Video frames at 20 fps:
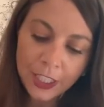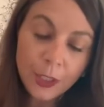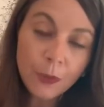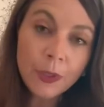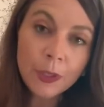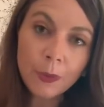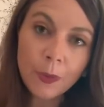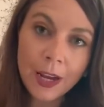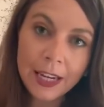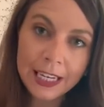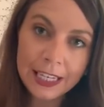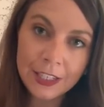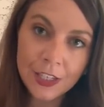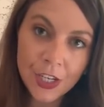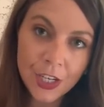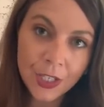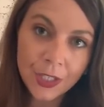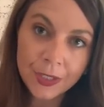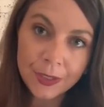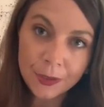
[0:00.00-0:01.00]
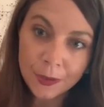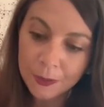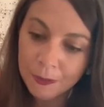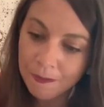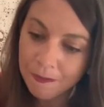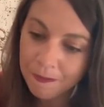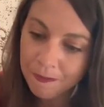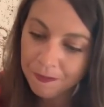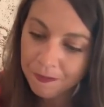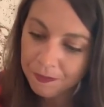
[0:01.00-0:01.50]
would run into
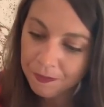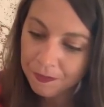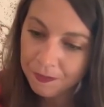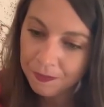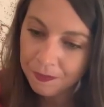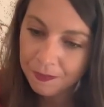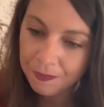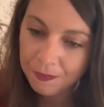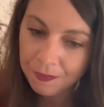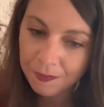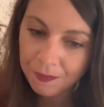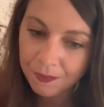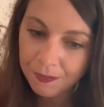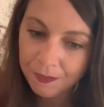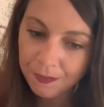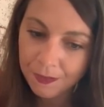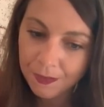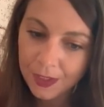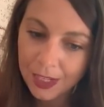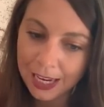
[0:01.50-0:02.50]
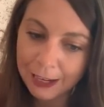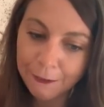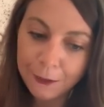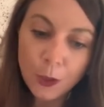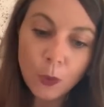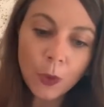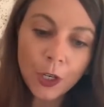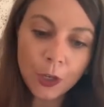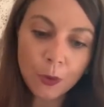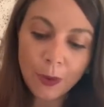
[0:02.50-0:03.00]
if
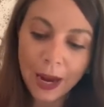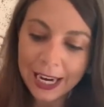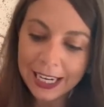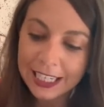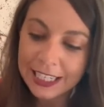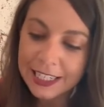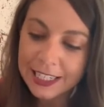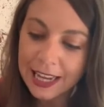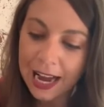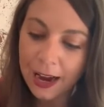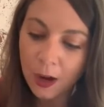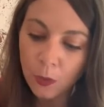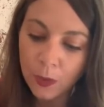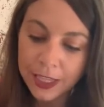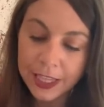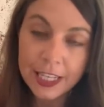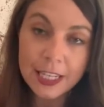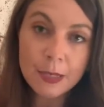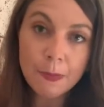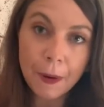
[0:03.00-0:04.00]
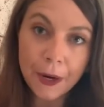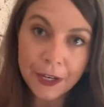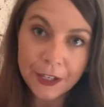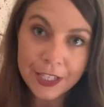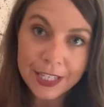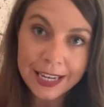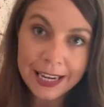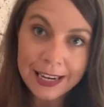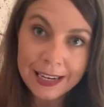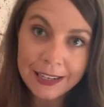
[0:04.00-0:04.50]
you were to reconcile with this
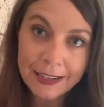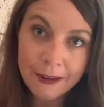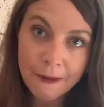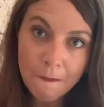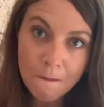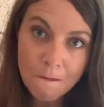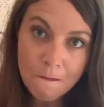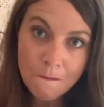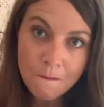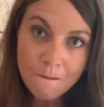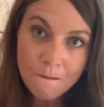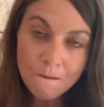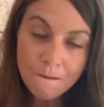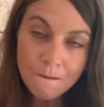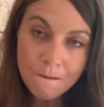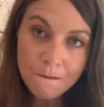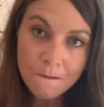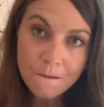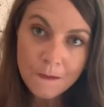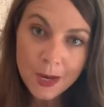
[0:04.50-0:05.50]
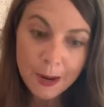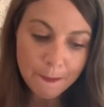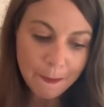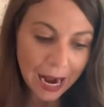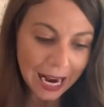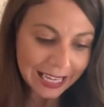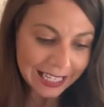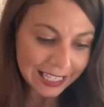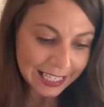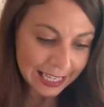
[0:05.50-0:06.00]
person,
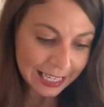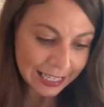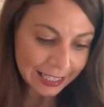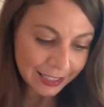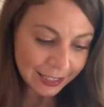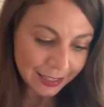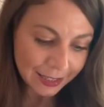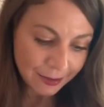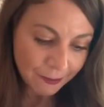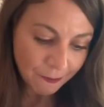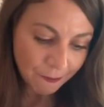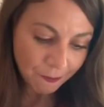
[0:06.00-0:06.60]
Pisces,